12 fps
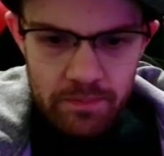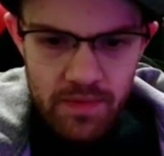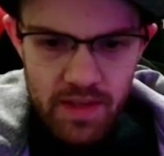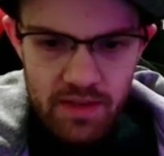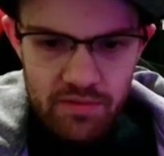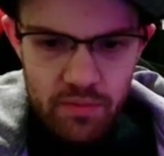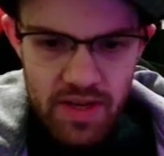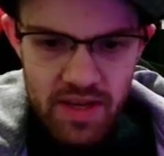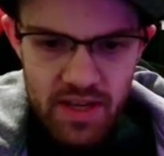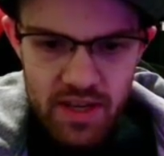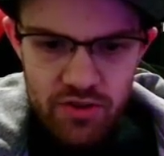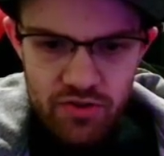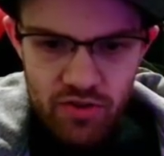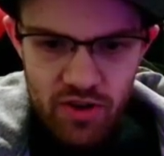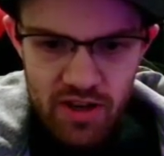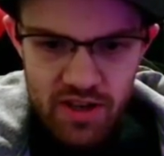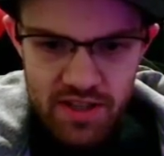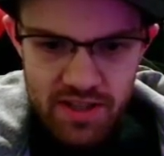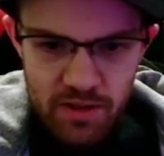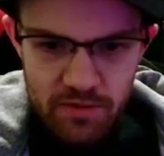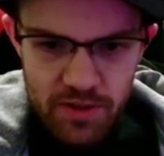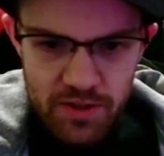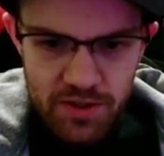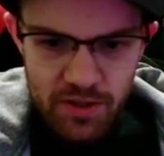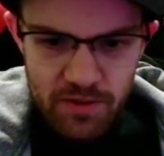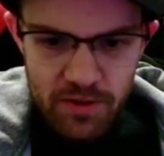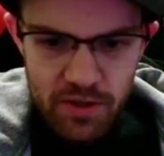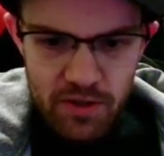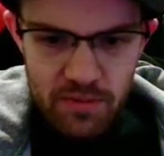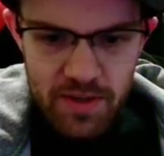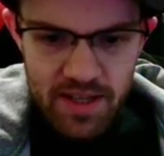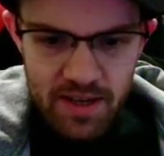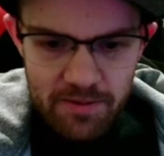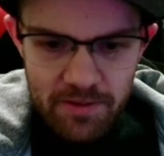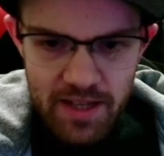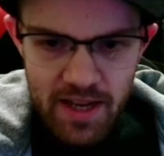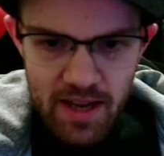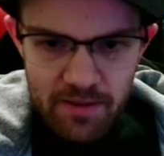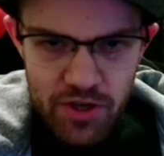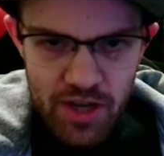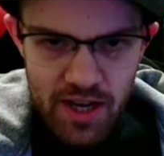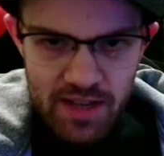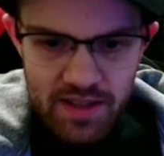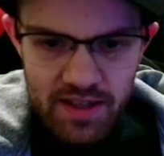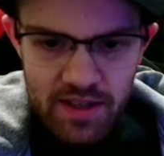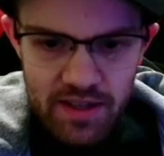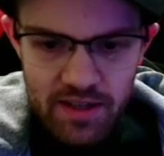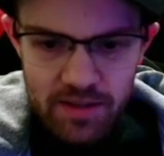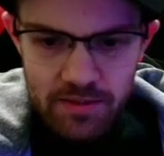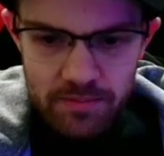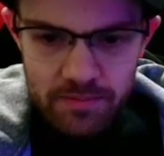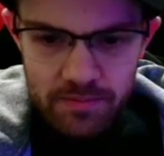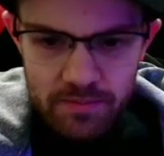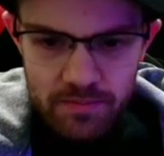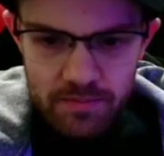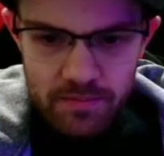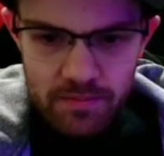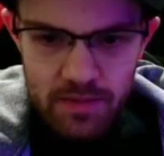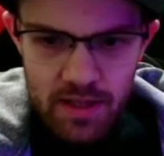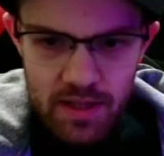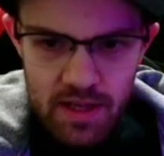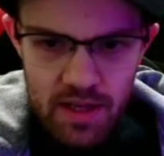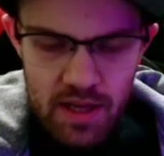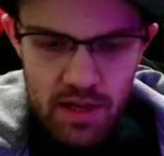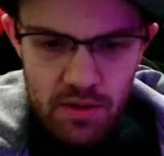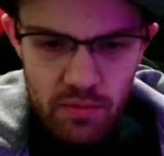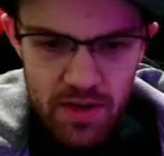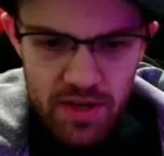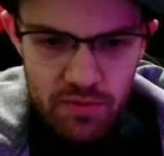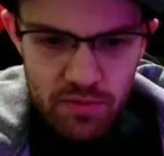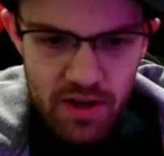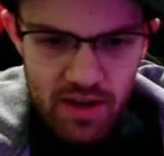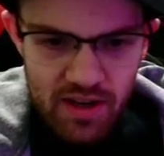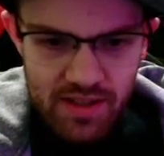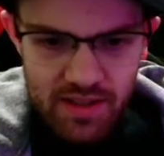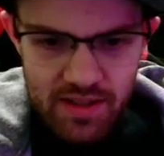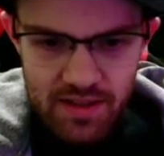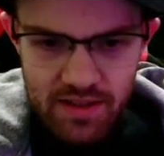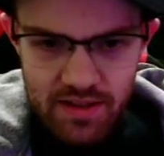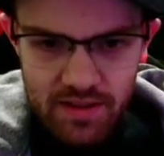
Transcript: If we can draw Silver Surfer, we definitely have a chance here. We do not.